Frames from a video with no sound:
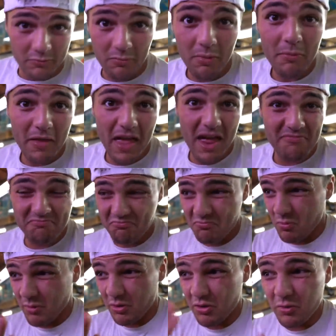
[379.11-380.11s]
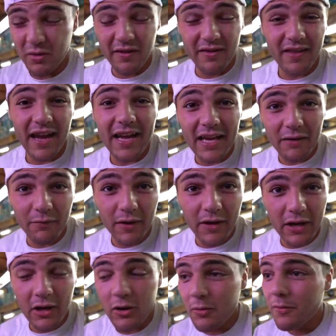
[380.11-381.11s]
Remember that when we were doing the seining
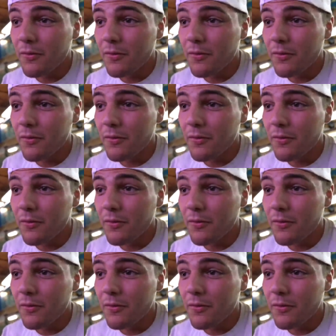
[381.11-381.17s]
video?